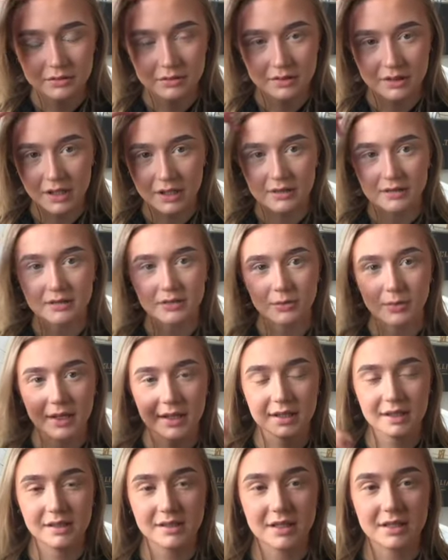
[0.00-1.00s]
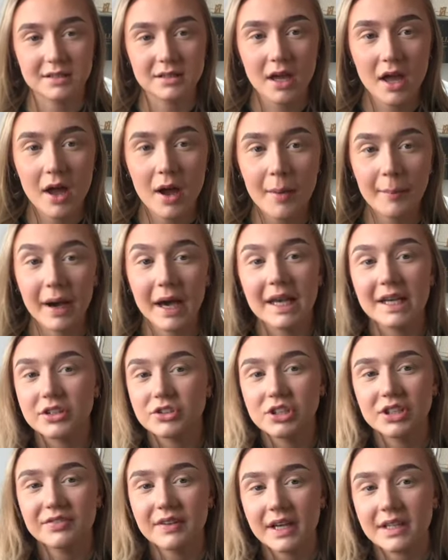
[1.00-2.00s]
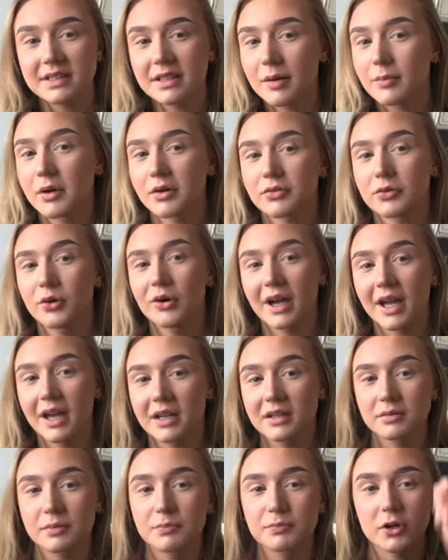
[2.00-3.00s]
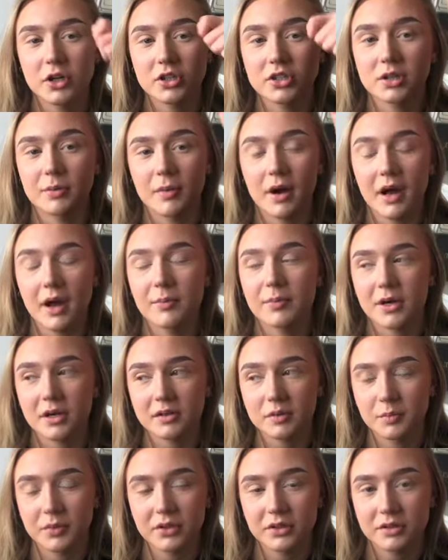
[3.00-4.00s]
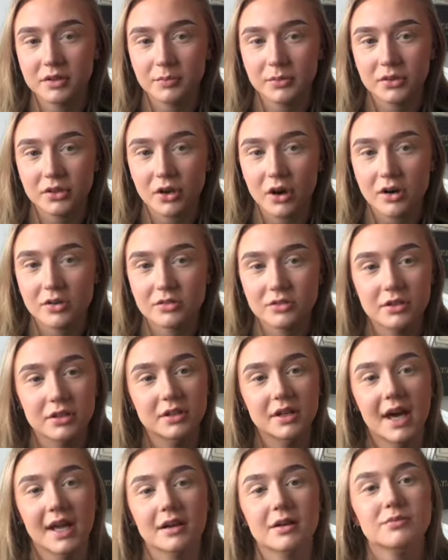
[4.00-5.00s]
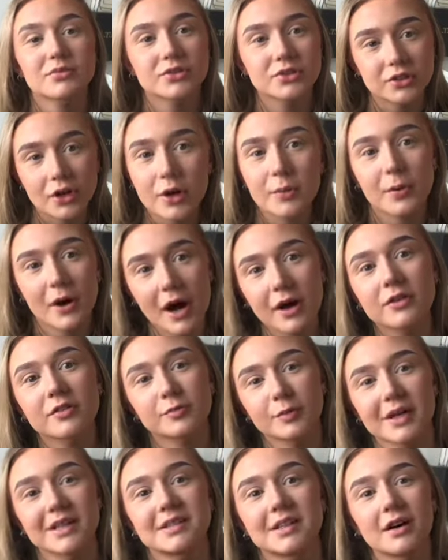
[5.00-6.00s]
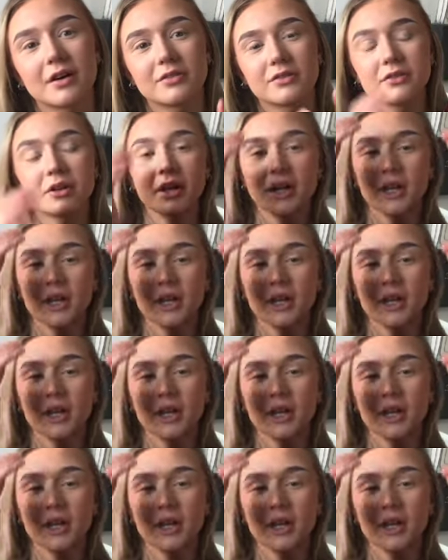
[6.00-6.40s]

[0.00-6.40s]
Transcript: That does not make any sense. But I literally faked tan my forehead, brush up my eyebrows and put some mascara on and I'm so proud of myself